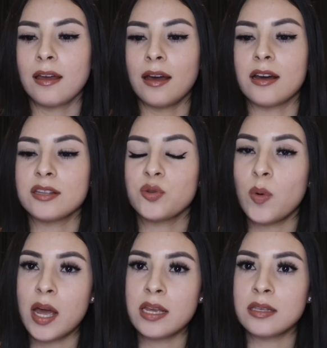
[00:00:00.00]

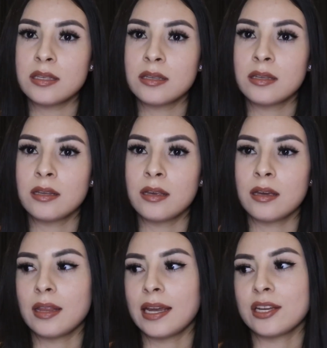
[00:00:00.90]
us-wise,
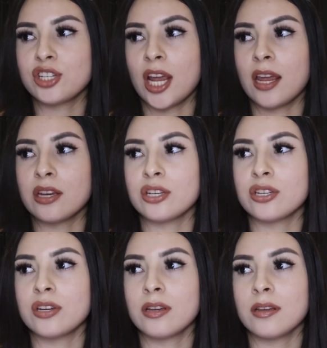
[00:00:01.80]
like, it
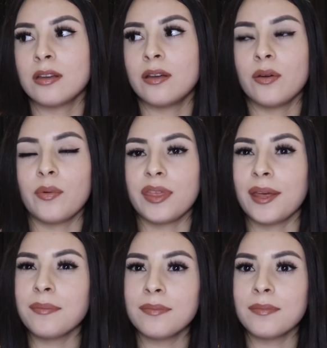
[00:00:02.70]
changed with
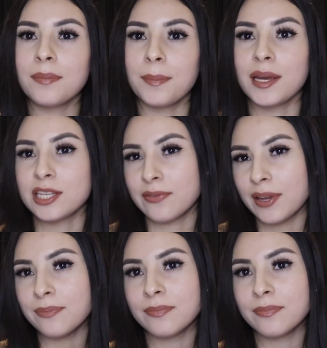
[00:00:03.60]
him, because of him.